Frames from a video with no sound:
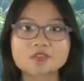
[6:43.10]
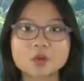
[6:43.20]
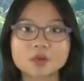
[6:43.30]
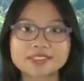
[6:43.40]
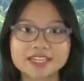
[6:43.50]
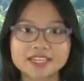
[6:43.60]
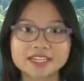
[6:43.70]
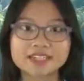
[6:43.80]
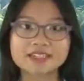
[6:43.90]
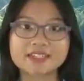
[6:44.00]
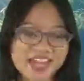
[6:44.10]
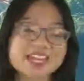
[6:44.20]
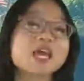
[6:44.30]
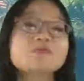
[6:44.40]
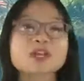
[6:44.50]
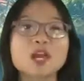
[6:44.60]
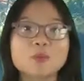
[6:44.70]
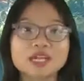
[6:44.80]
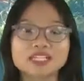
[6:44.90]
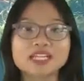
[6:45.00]
Return to the starting
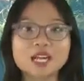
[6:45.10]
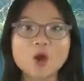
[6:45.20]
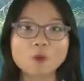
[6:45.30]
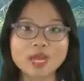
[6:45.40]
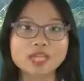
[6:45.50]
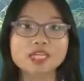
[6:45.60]
position and repeat.